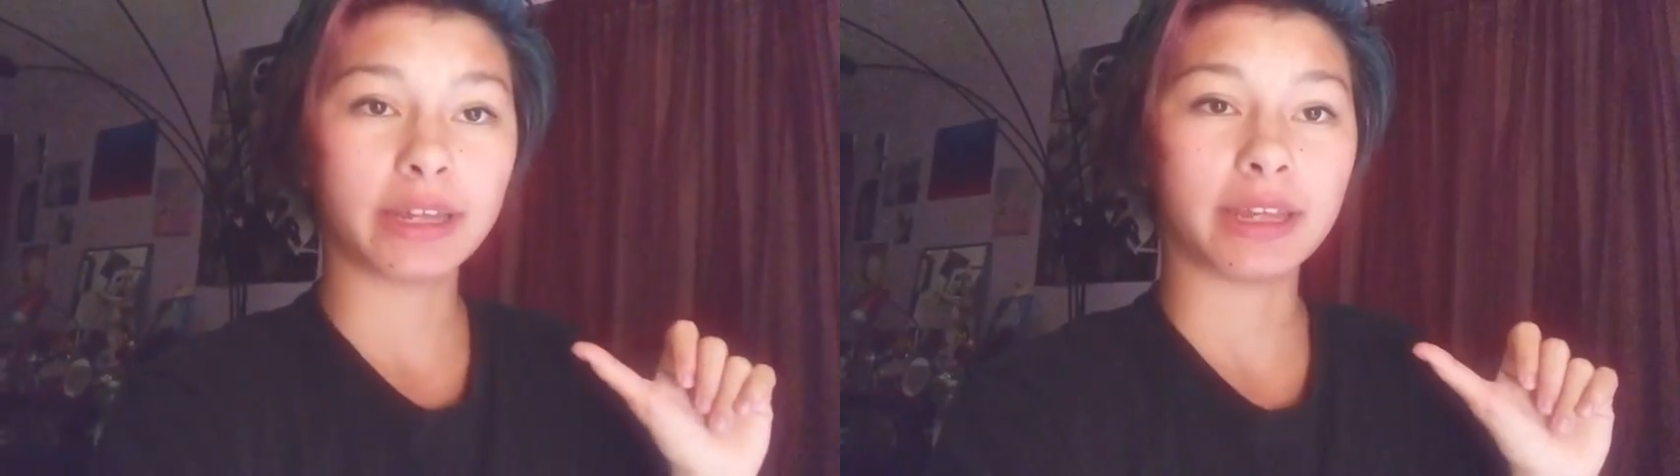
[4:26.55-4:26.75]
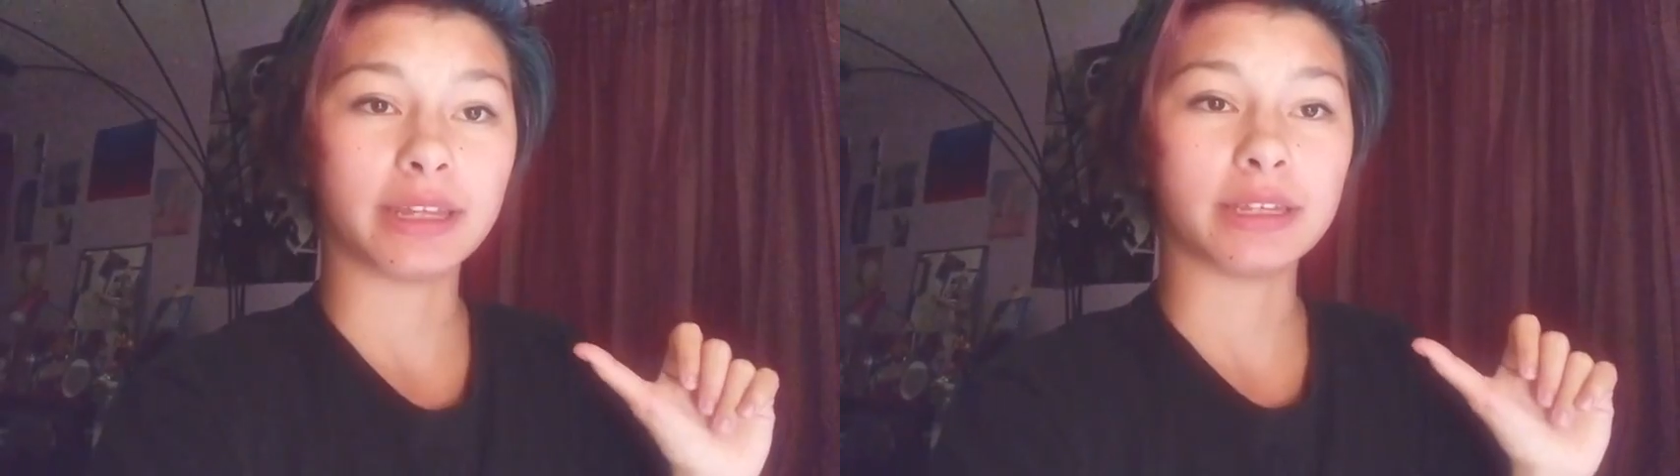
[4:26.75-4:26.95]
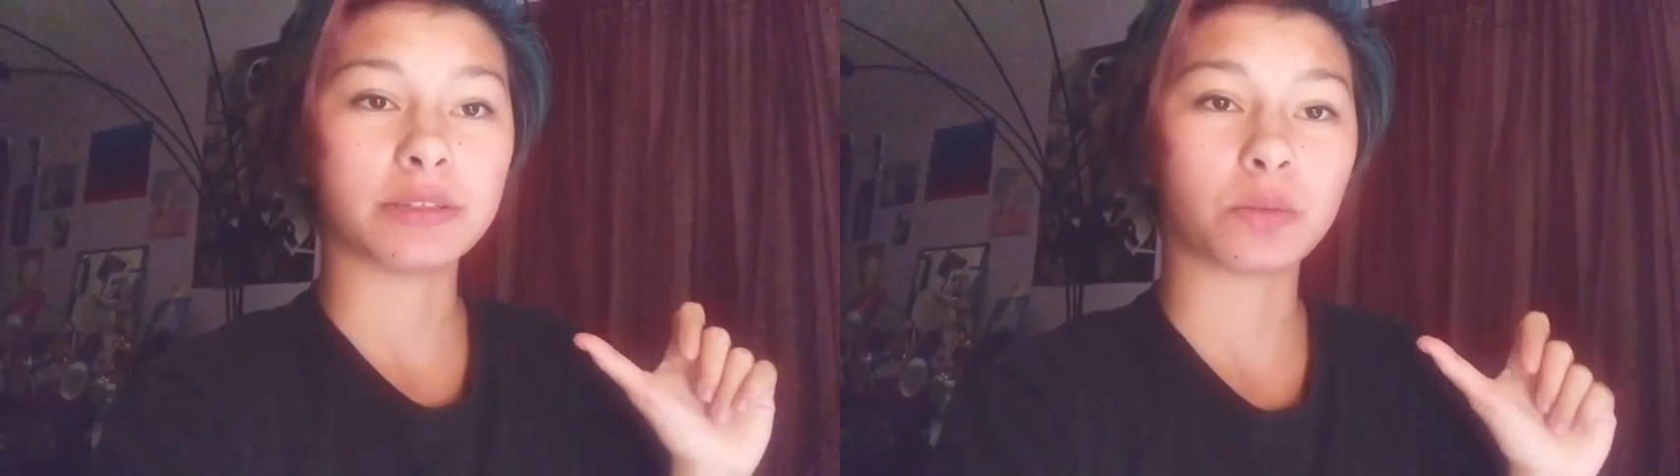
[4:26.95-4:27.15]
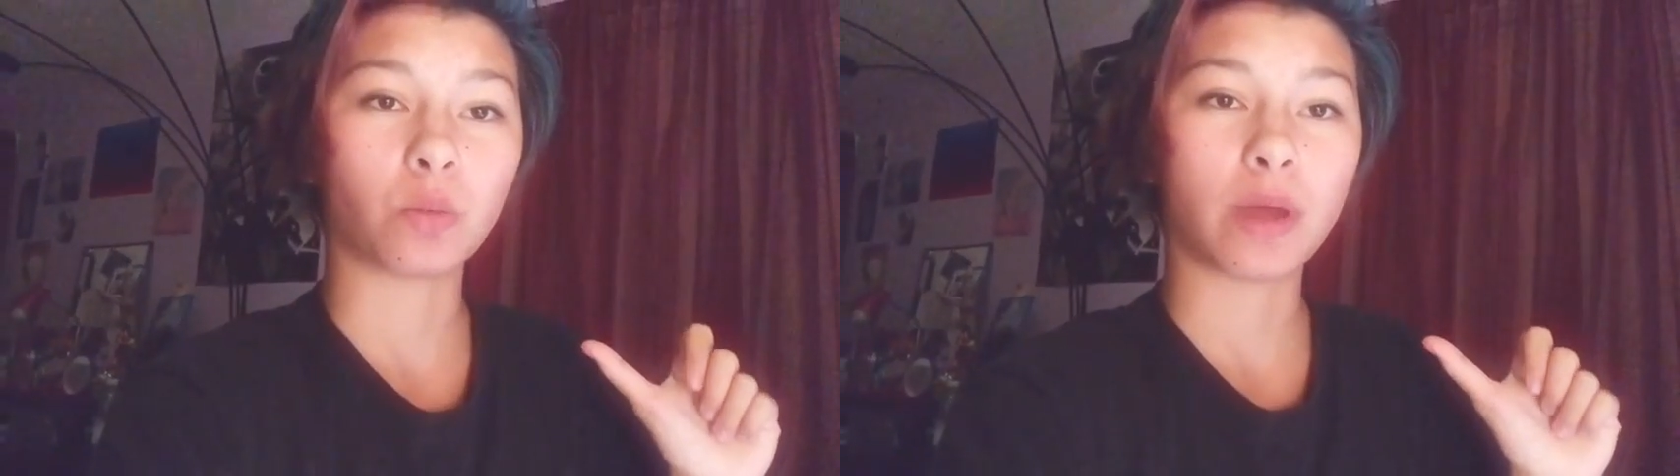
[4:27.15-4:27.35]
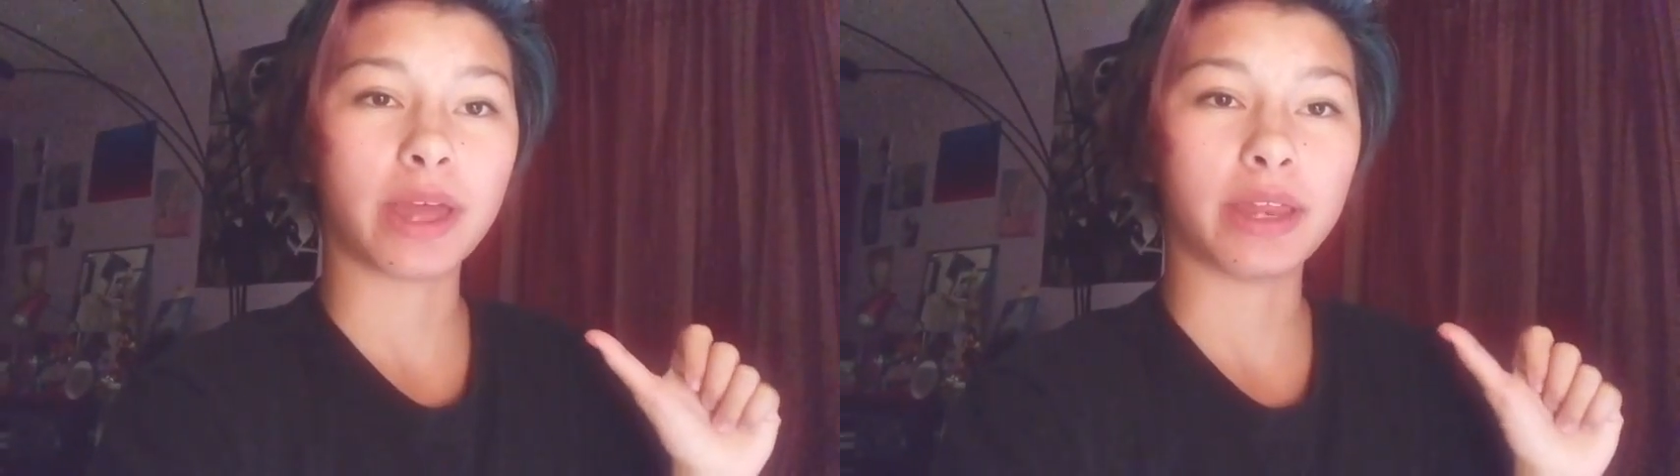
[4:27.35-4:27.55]
is
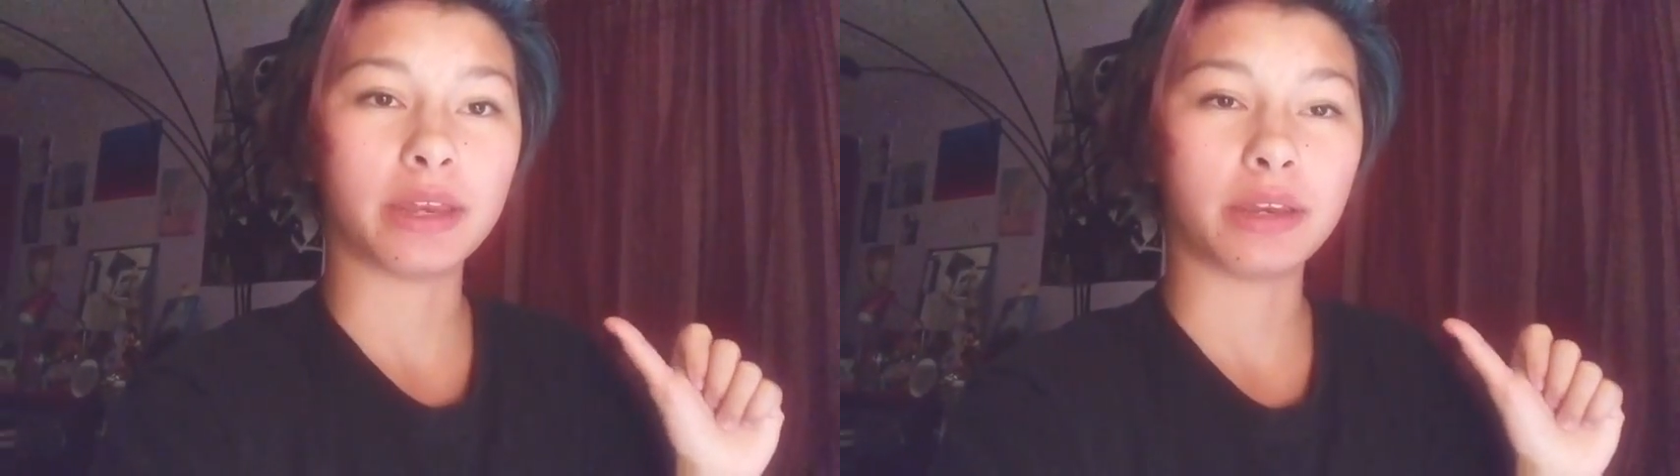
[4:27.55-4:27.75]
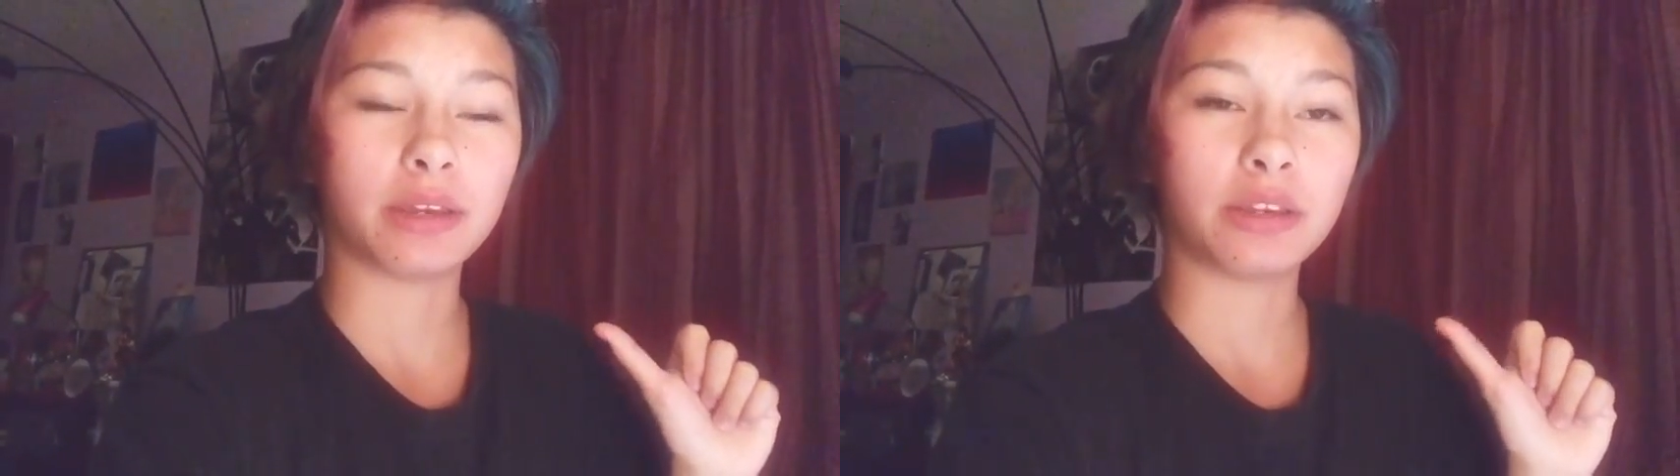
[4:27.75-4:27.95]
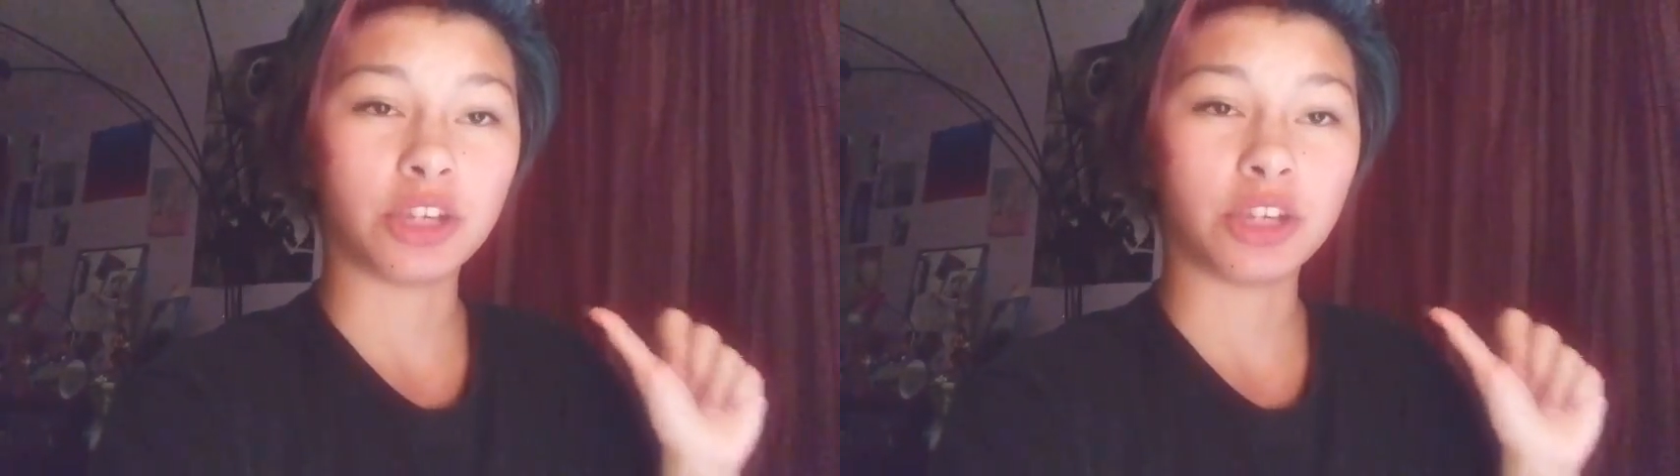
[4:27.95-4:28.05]
when